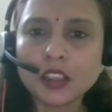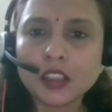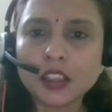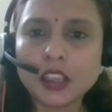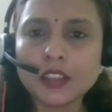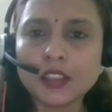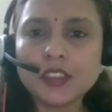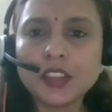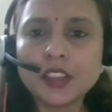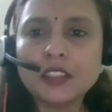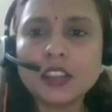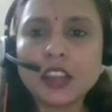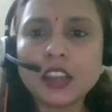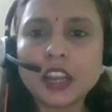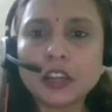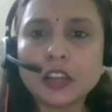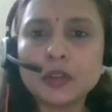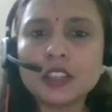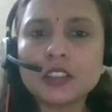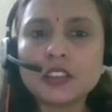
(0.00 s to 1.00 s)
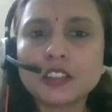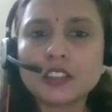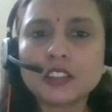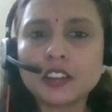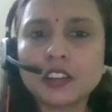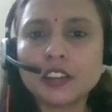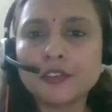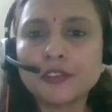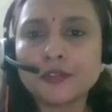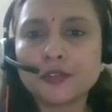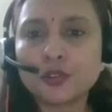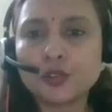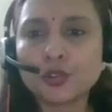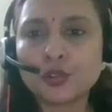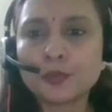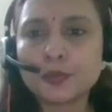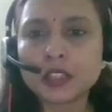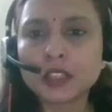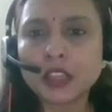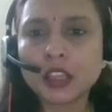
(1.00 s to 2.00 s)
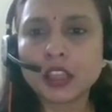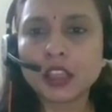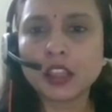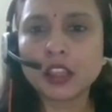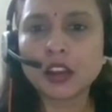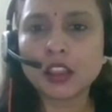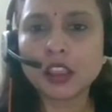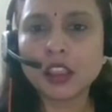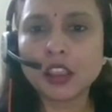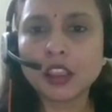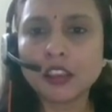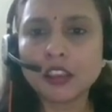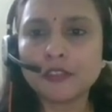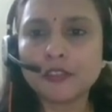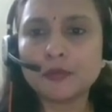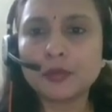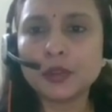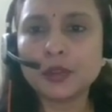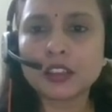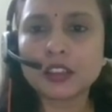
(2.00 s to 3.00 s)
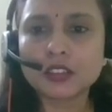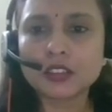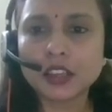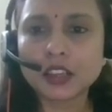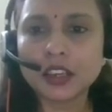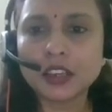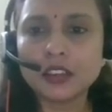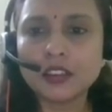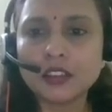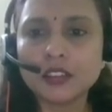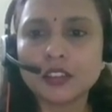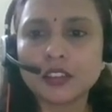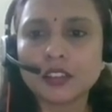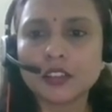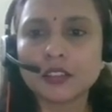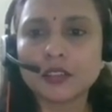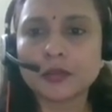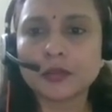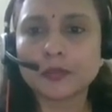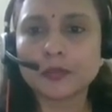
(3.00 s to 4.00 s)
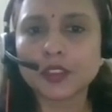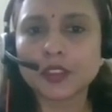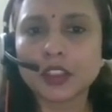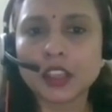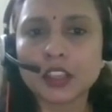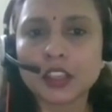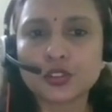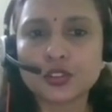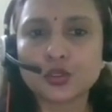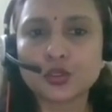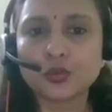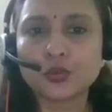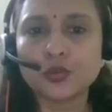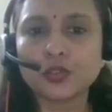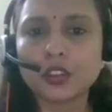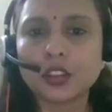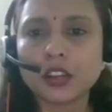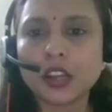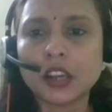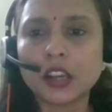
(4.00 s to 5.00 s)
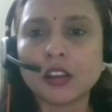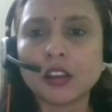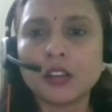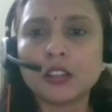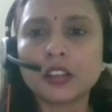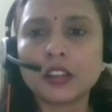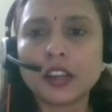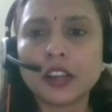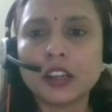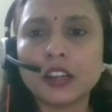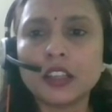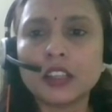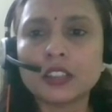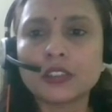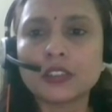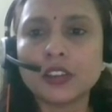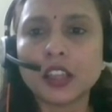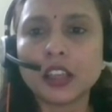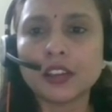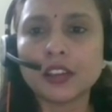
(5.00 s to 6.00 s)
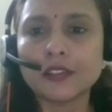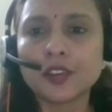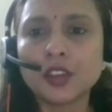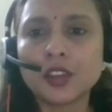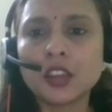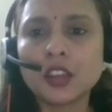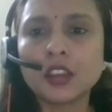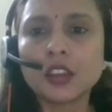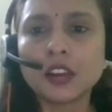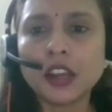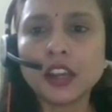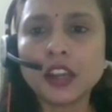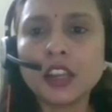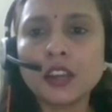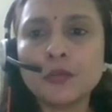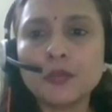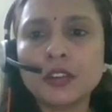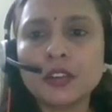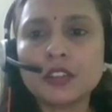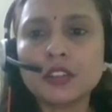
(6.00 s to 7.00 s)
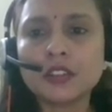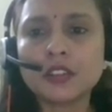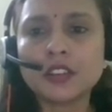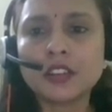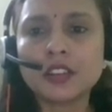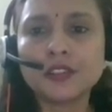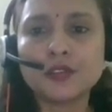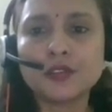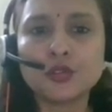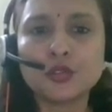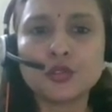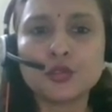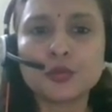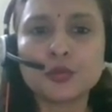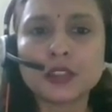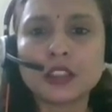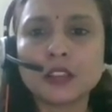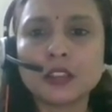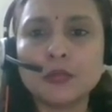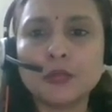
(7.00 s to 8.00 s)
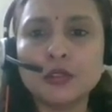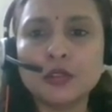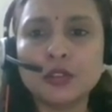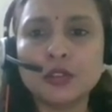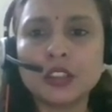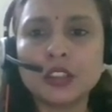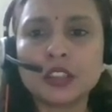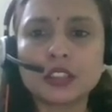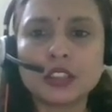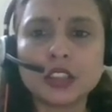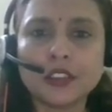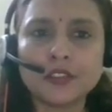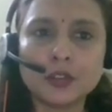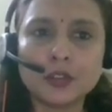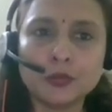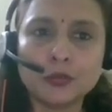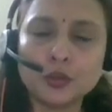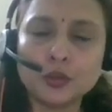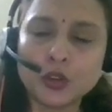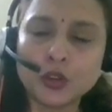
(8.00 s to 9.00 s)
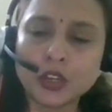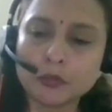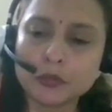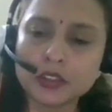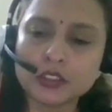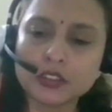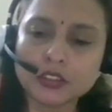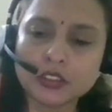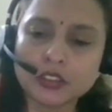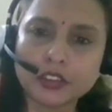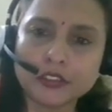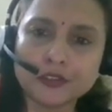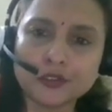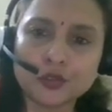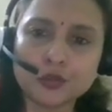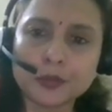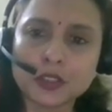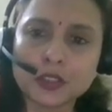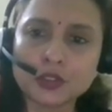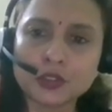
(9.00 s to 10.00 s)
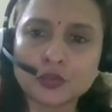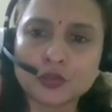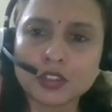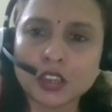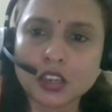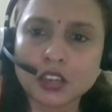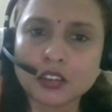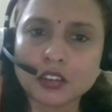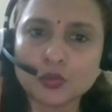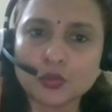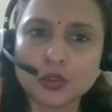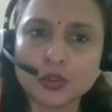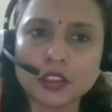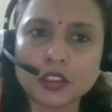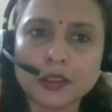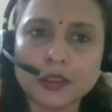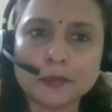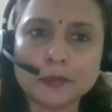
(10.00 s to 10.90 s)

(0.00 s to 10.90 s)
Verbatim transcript: And then the administrative groups are, have been assigned um, as shown. The red, all the red links will have red administrative groups and the blue links have the blue administrative group associated with them.